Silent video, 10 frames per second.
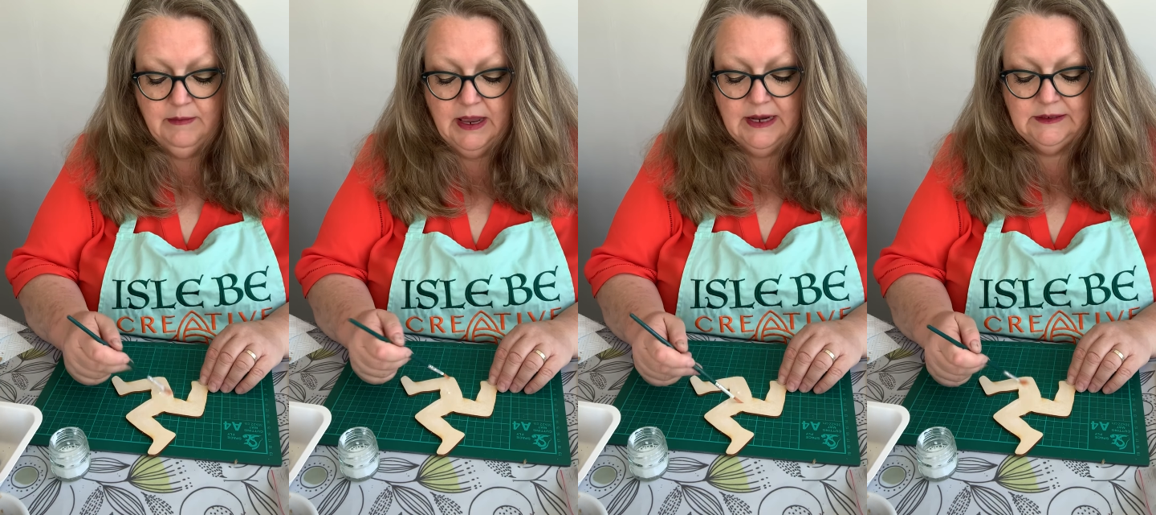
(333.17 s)

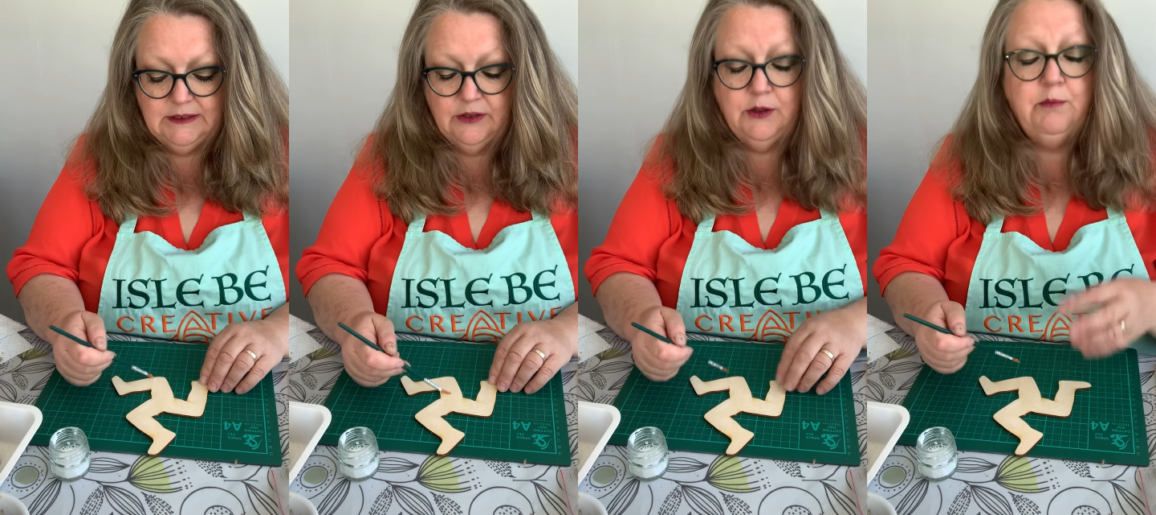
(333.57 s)
is
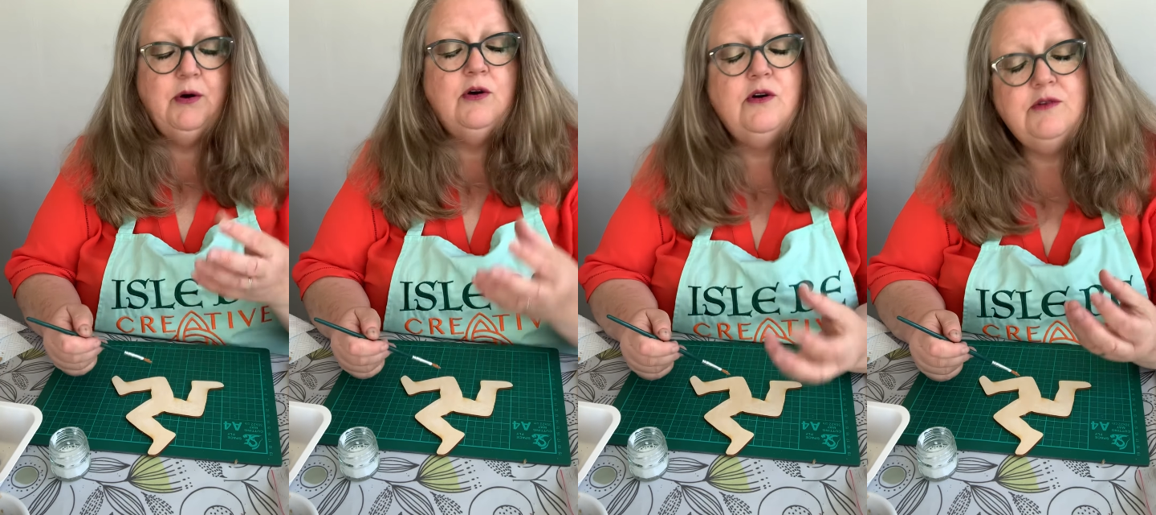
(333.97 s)
that the
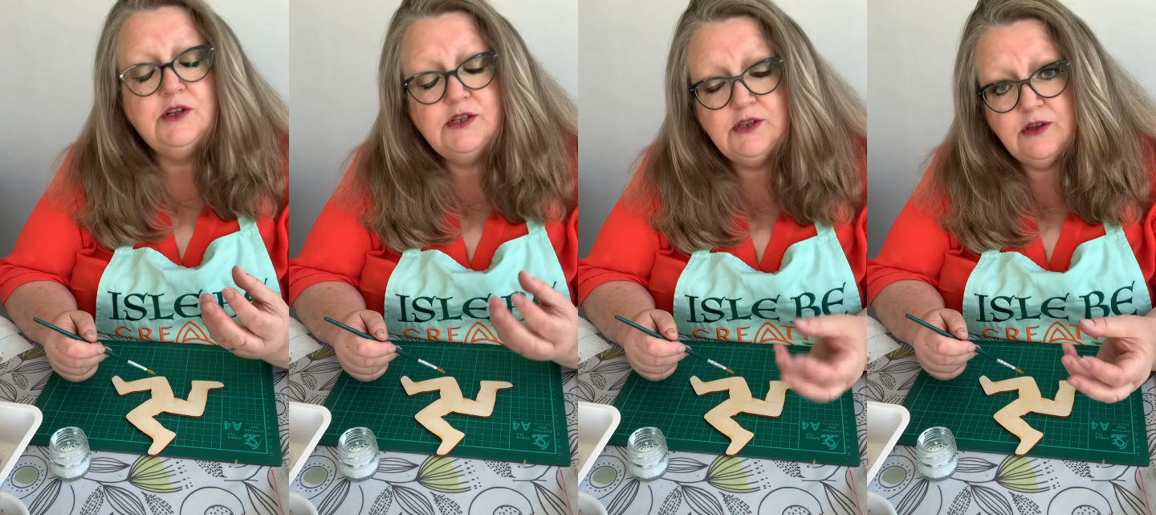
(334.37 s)

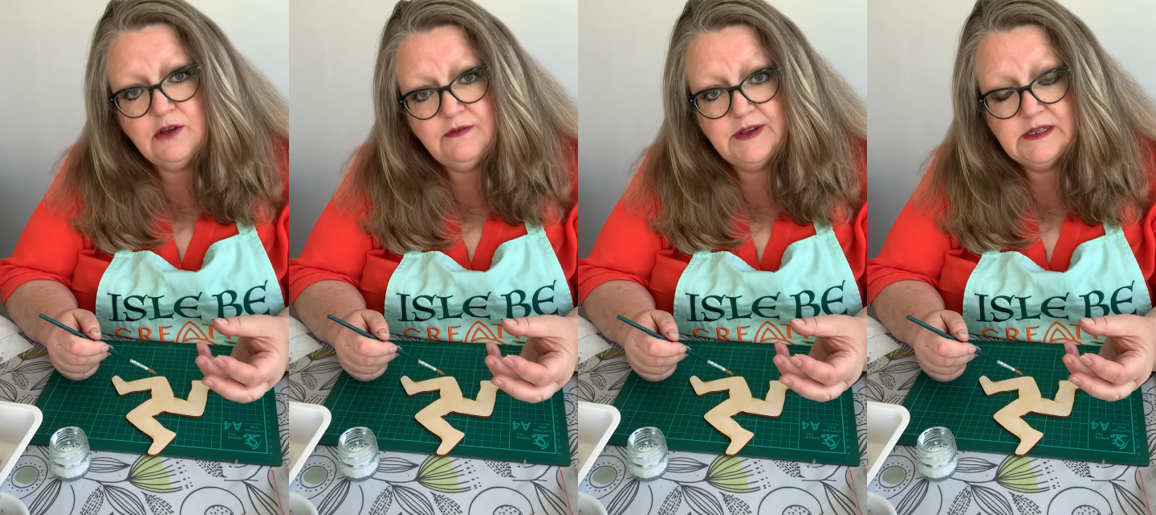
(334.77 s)
porous
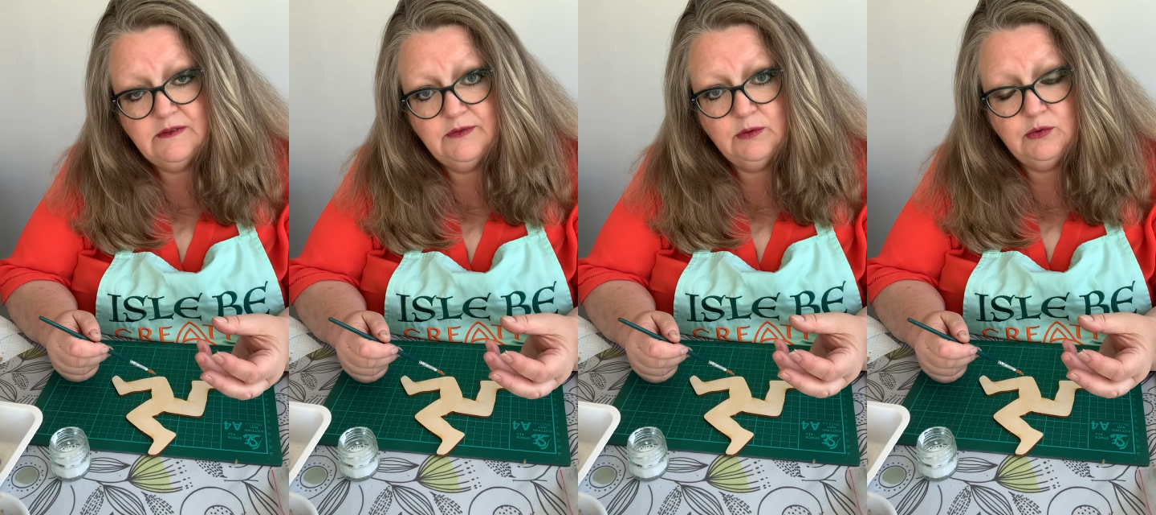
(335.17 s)
surface
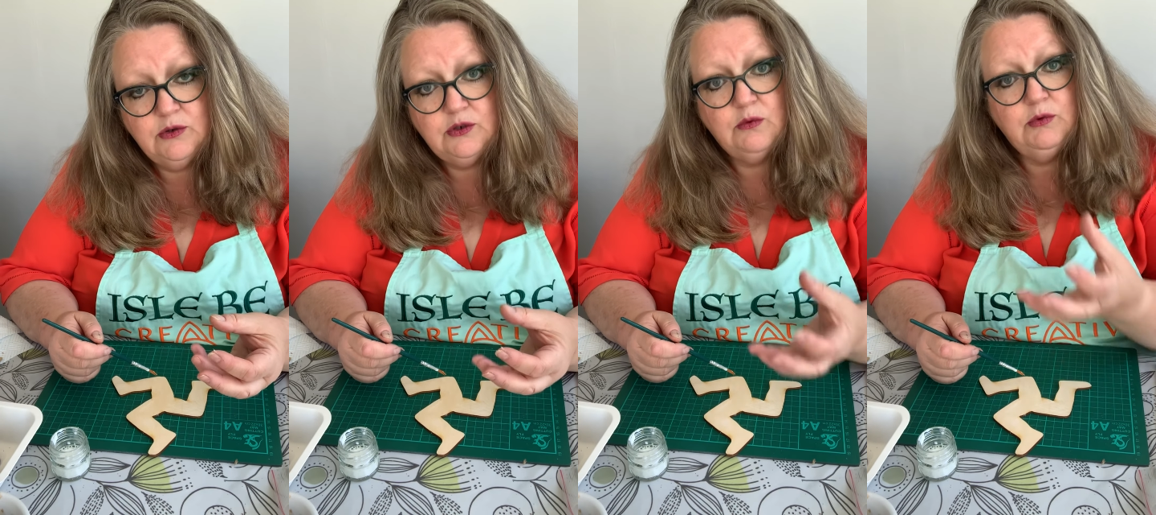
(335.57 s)
of the
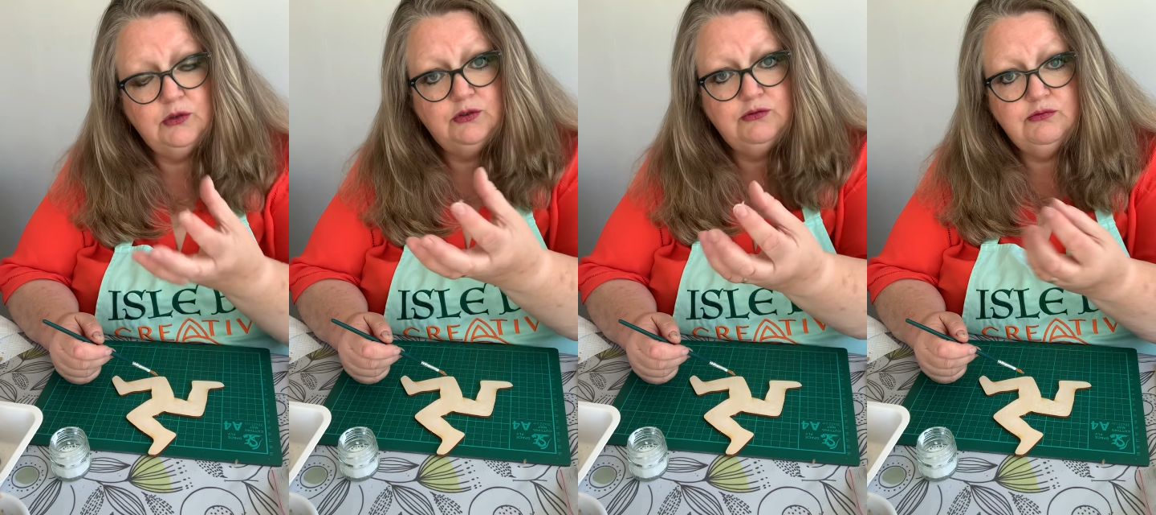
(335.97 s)
wood
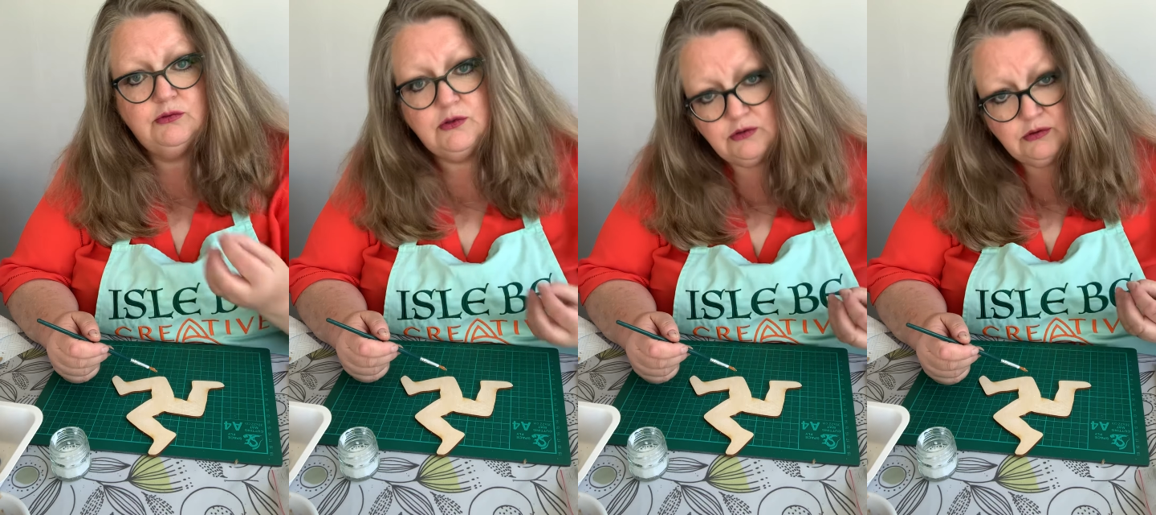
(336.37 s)
will
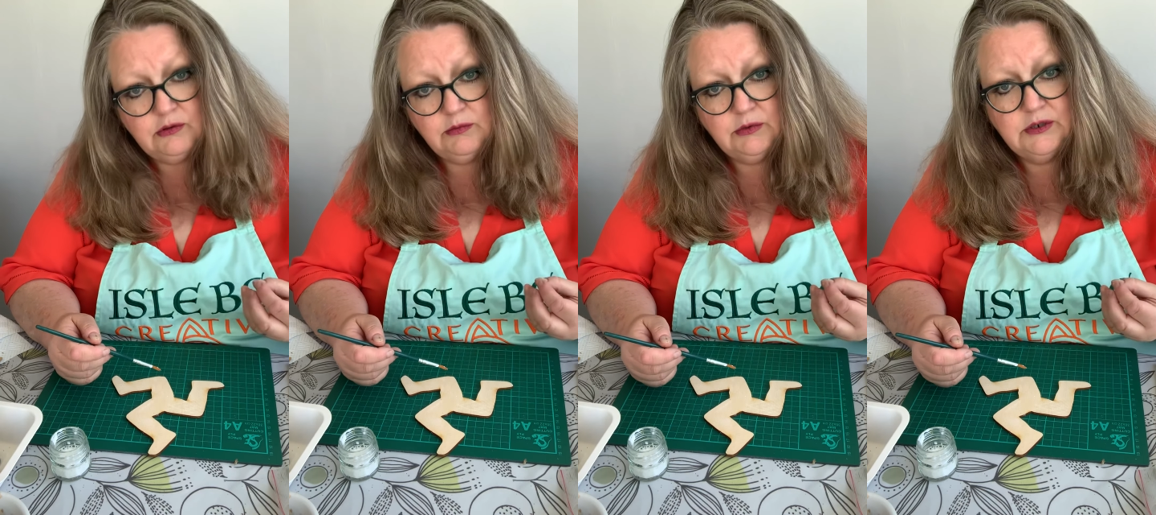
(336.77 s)
draw all
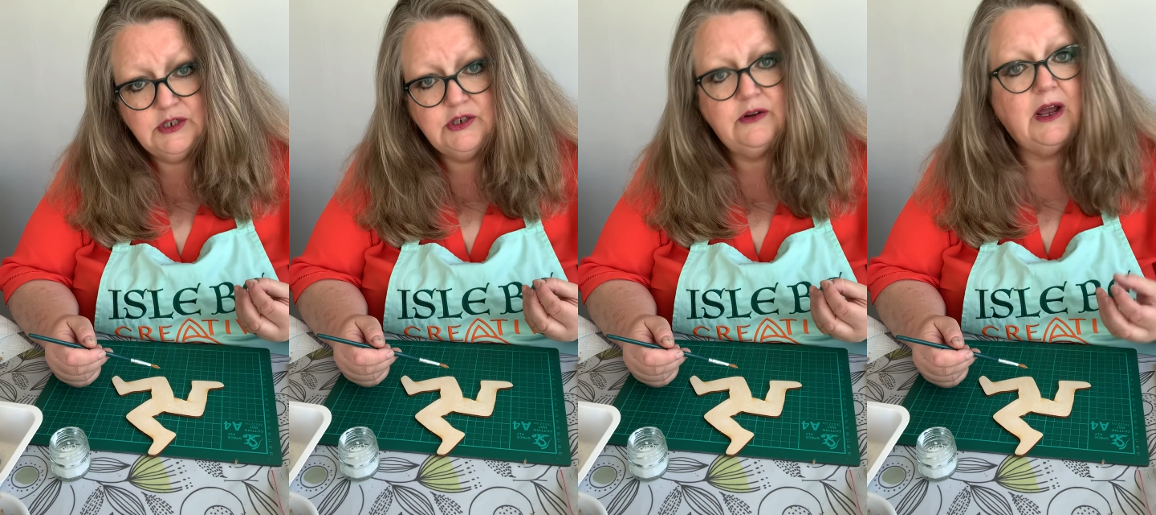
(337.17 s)
the
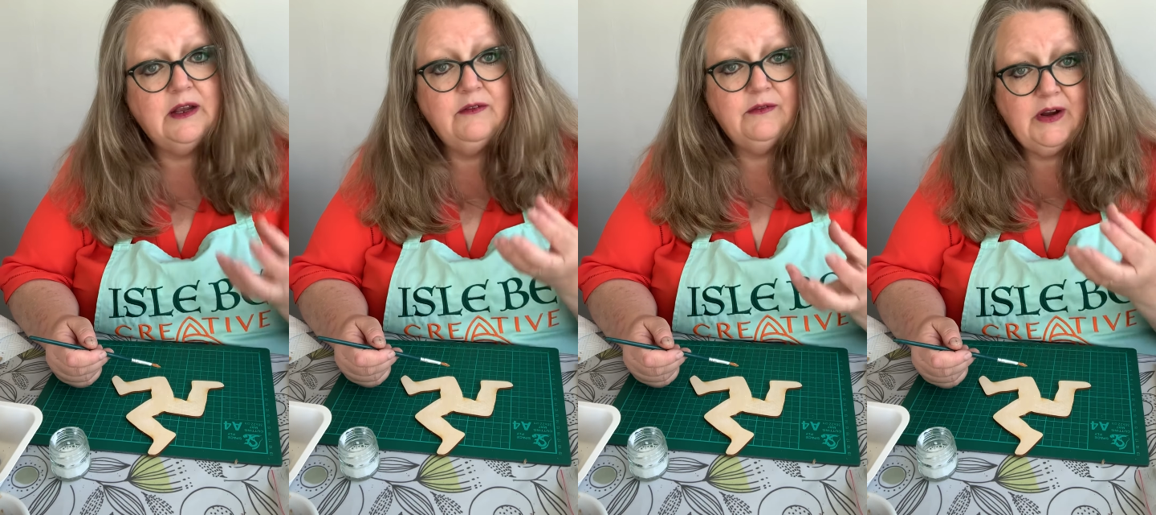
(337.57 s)
moisture
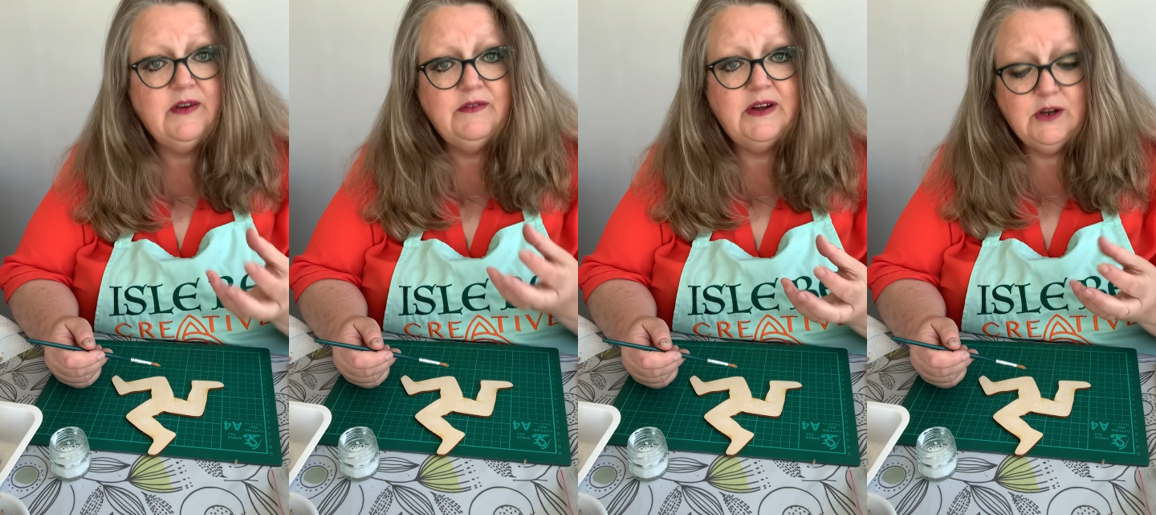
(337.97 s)
out
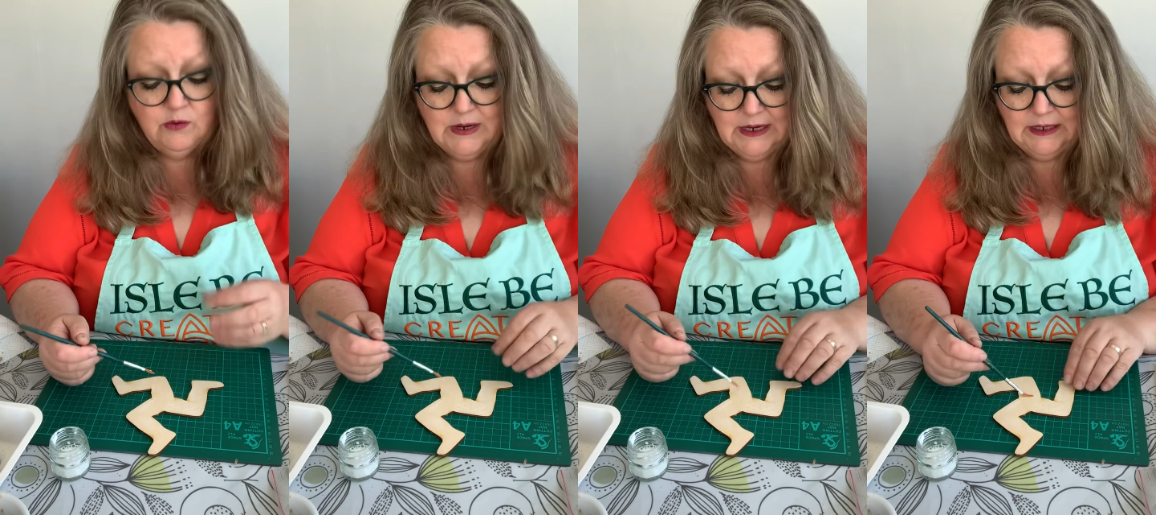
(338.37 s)
very, very
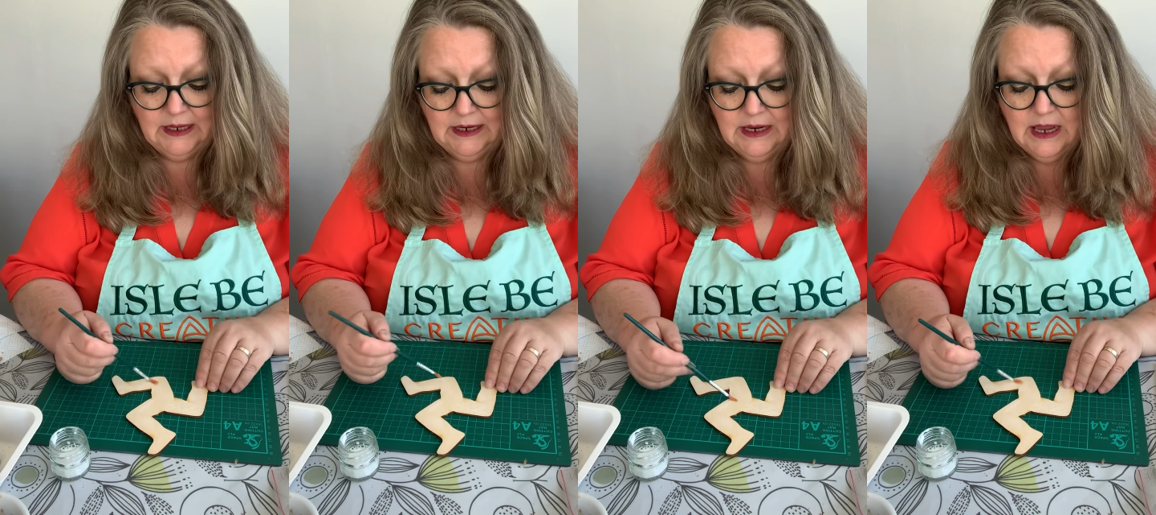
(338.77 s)

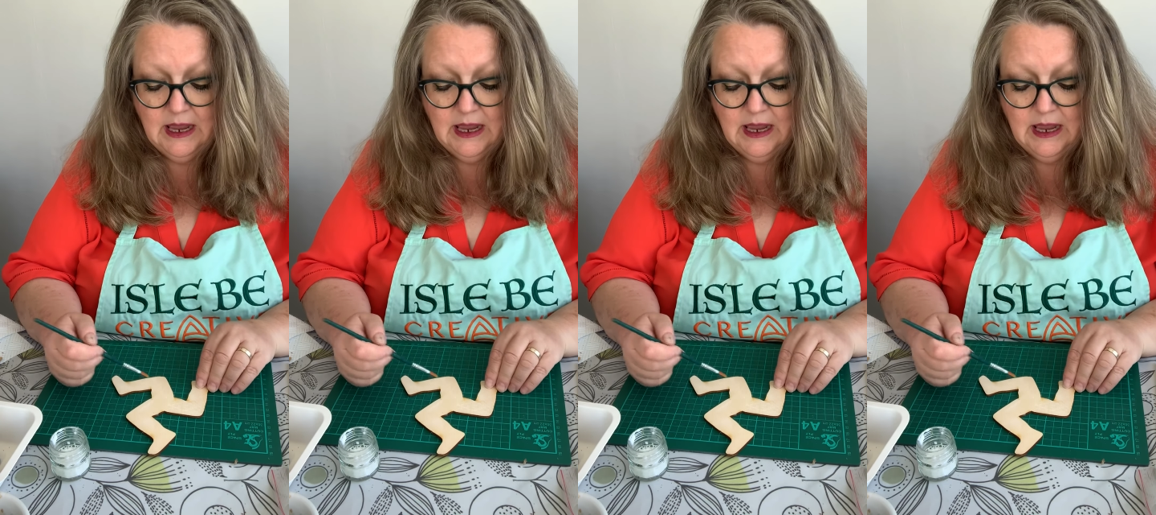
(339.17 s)
quickly,